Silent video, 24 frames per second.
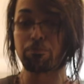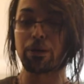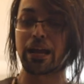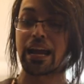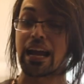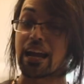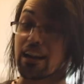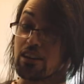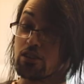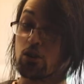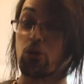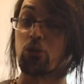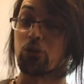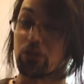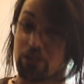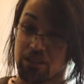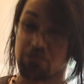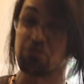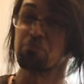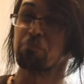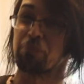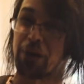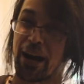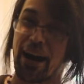
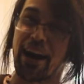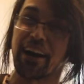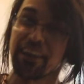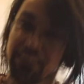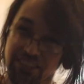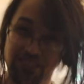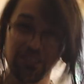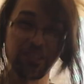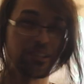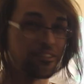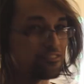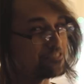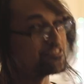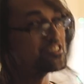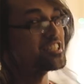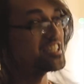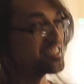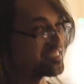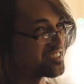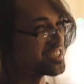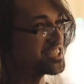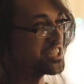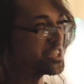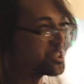Pandora's box of
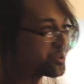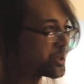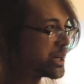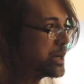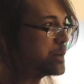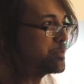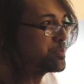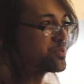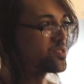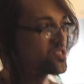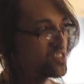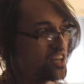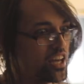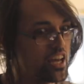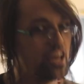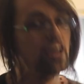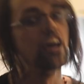Disney grips